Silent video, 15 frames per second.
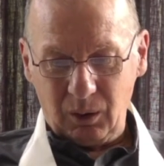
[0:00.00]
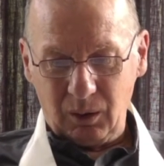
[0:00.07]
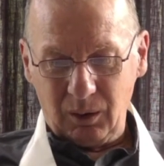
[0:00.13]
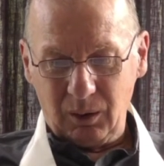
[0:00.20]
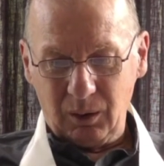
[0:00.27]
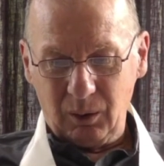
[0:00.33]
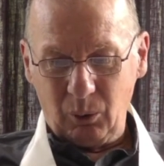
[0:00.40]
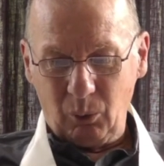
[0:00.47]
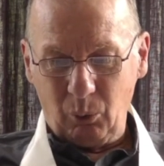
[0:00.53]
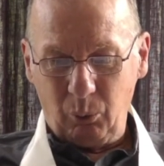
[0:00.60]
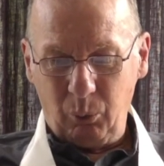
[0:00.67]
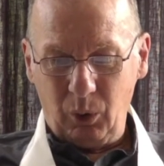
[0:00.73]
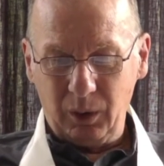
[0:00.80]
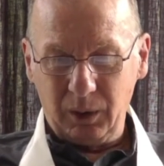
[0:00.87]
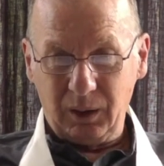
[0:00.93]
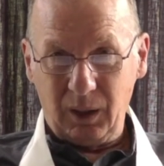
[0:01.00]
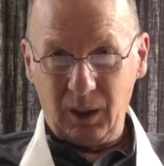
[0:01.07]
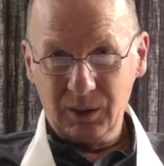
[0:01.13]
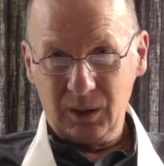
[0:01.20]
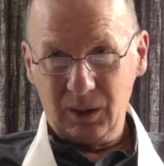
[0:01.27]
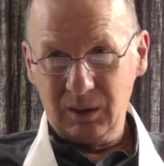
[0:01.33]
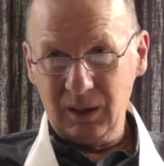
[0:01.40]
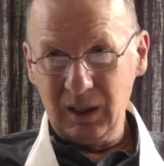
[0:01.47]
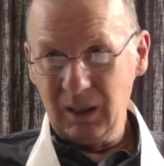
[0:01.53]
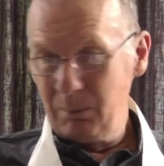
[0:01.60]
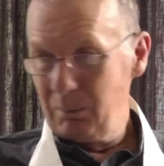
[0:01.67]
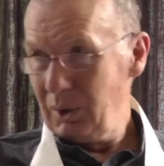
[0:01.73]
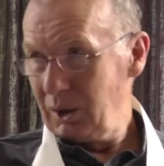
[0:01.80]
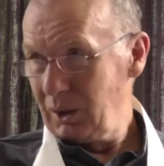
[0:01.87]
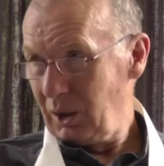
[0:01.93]
uh, work as a
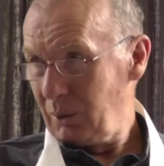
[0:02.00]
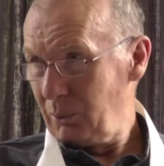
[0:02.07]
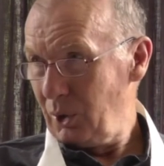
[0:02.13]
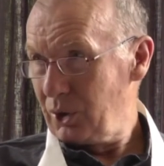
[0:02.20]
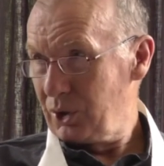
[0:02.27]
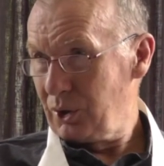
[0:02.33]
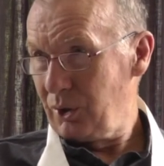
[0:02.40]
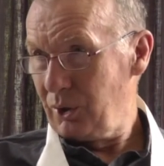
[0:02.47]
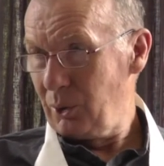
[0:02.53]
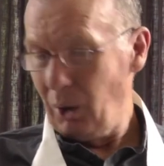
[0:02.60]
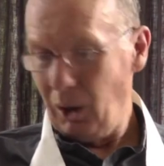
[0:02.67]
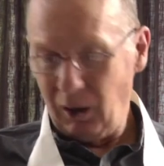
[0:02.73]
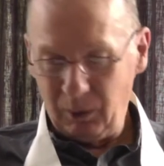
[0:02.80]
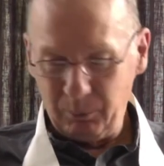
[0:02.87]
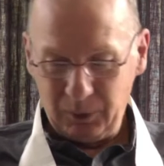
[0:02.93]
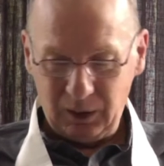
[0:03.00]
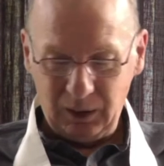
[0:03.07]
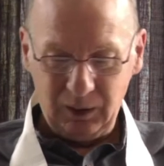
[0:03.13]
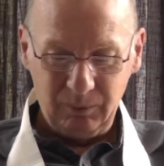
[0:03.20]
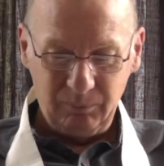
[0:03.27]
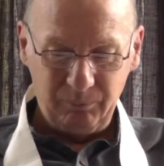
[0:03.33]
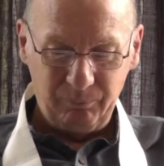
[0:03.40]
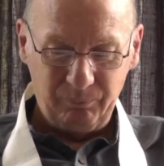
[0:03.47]
team, in other words, through harmony,